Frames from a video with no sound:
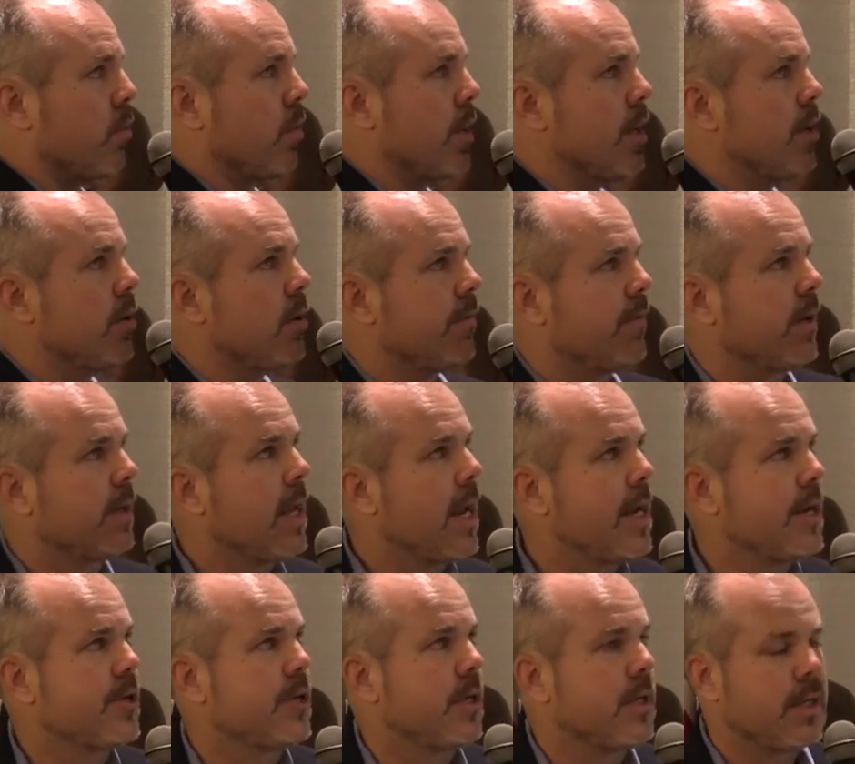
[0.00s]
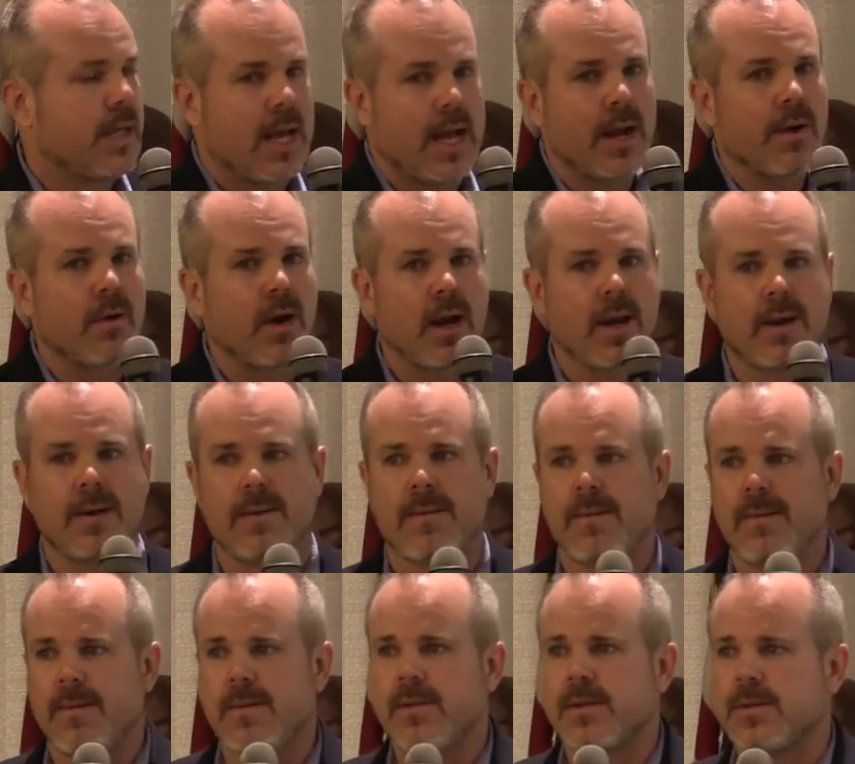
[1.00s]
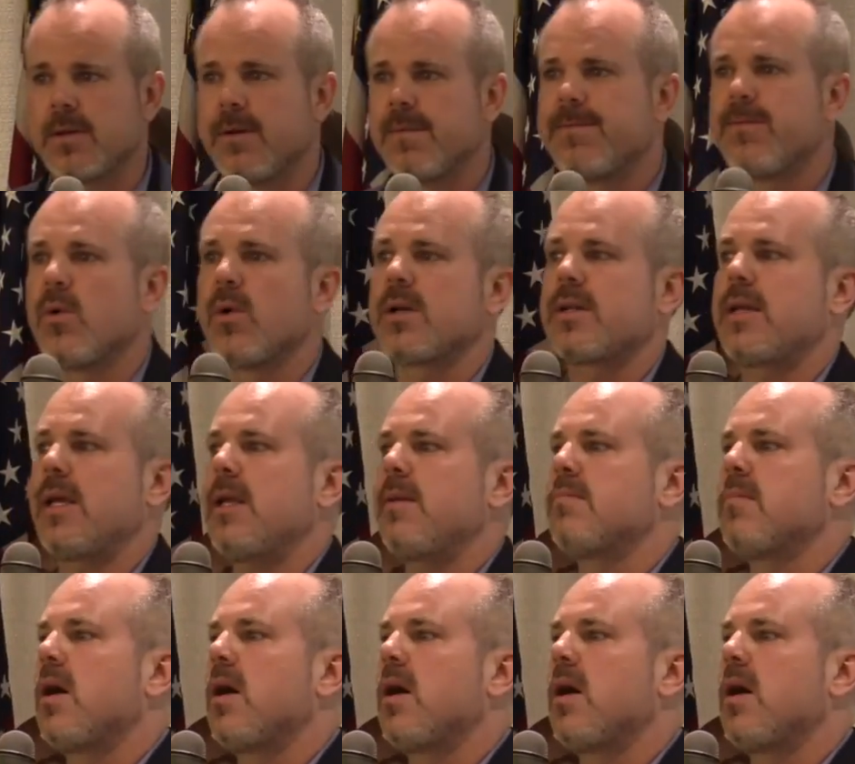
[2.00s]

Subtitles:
reunification day, right? So 14